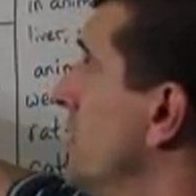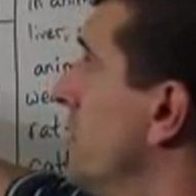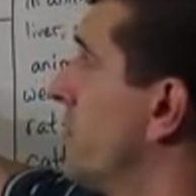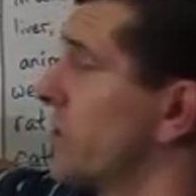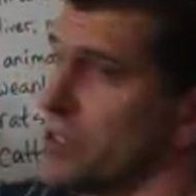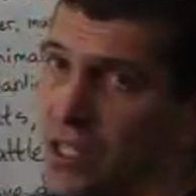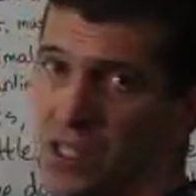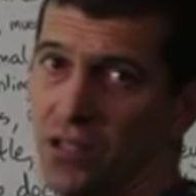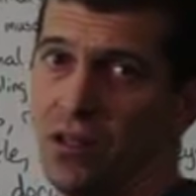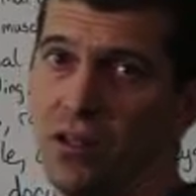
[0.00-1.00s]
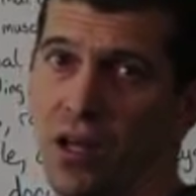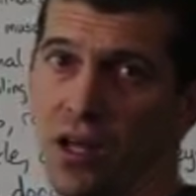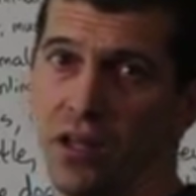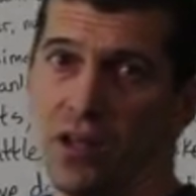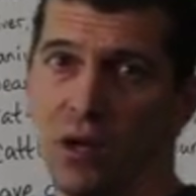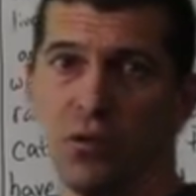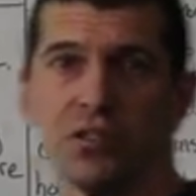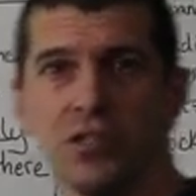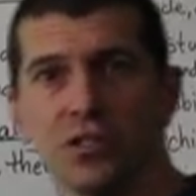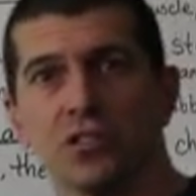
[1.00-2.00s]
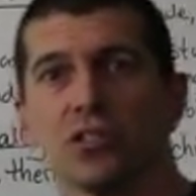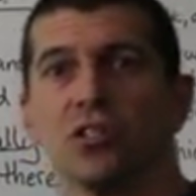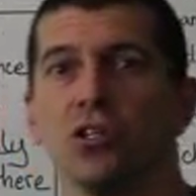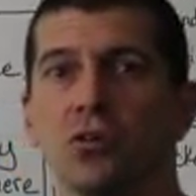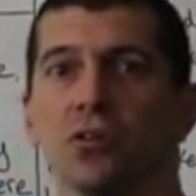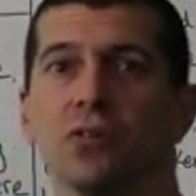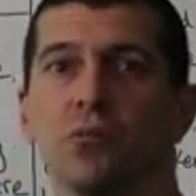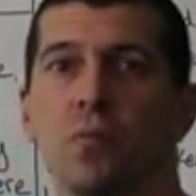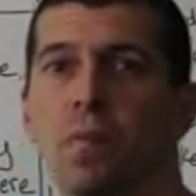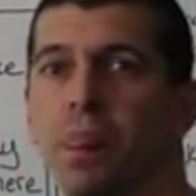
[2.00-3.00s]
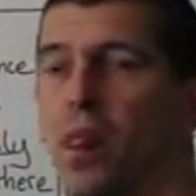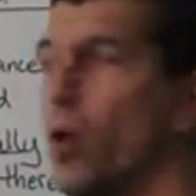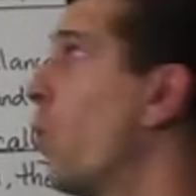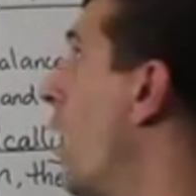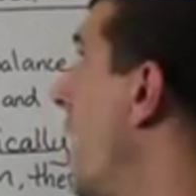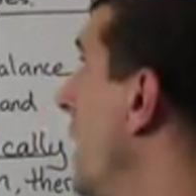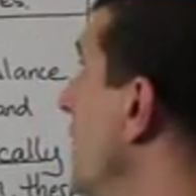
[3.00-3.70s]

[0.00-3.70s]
first thing that I want you to do is just Google why